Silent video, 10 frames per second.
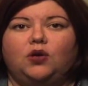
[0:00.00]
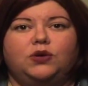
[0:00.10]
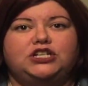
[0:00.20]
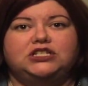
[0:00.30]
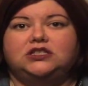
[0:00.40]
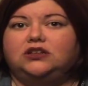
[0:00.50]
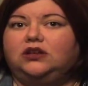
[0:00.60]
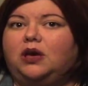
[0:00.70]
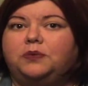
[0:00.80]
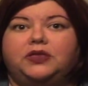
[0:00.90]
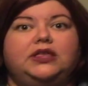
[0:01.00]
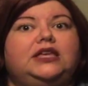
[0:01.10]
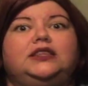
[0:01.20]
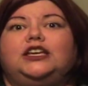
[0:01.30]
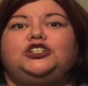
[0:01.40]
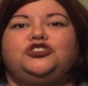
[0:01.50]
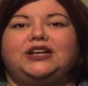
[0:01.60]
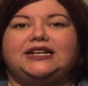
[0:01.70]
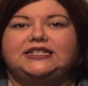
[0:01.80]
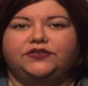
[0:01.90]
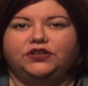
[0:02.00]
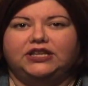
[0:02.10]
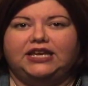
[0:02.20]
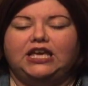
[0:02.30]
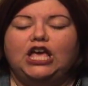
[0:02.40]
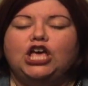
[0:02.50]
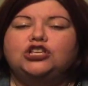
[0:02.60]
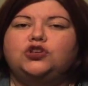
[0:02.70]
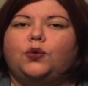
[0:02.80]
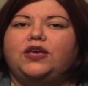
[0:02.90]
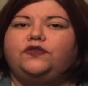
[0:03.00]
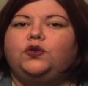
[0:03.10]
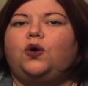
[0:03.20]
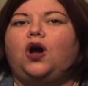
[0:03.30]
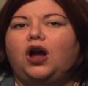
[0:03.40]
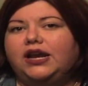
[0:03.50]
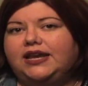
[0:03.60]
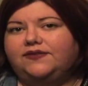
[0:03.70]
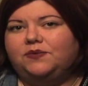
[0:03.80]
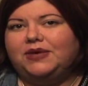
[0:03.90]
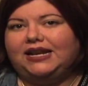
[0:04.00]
which is completely treated differently. So if you are given